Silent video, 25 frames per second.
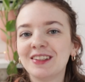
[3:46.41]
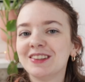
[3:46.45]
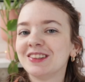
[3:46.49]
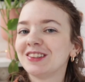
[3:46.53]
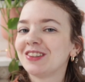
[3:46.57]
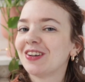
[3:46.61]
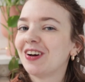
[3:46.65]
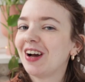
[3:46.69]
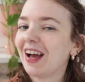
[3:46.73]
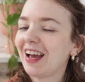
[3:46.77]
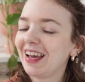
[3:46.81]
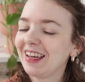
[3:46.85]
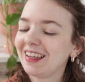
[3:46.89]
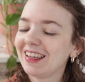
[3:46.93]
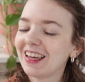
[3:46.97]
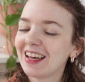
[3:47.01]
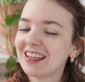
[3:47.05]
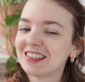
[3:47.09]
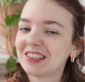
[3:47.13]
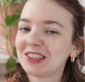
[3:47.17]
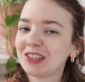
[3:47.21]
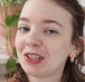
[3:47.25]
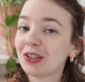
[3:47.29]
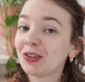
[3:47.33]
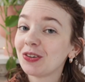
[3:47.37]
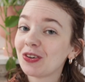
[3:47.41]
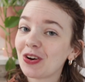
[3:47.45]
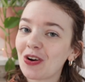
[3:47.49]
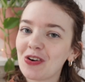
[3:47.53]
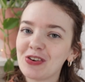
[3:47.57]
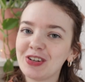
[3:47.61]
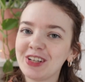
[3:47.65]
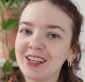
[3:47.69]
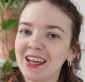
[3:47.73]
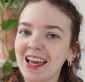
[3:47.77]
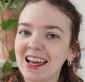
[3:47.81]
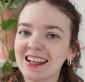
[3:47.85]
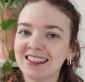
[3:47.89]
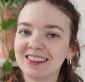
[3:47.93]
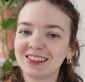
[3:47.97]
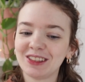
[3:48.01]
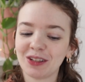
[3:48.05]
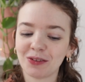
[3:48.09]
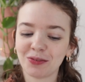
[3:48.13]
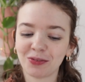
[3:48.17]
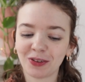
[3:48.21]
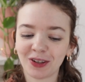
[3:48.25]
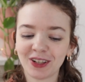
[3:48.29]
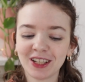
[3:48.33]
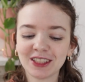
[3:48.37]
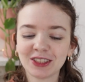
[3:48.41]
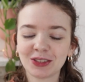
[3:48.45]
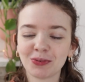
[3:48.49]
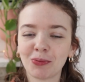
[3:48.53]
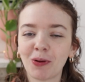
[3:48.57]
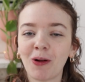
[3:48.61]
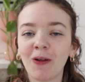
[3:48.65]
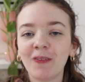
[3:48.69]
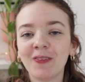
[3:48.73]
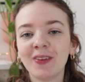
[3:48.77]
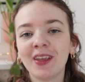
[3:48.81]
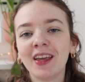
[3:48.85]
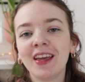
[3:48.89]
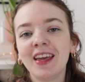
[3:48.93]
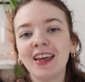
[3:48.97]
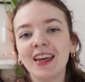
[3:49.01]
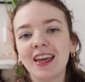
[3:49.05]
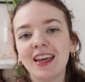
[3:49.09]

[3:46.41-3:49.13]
So I guess you know the answer for this one,